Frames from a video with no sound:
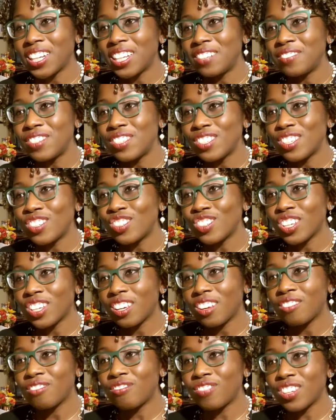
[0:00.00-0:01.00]
And it was such
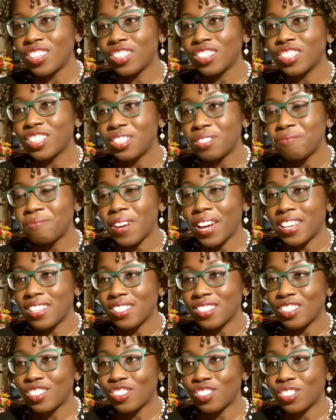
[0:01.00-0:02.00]
like a feel-good message.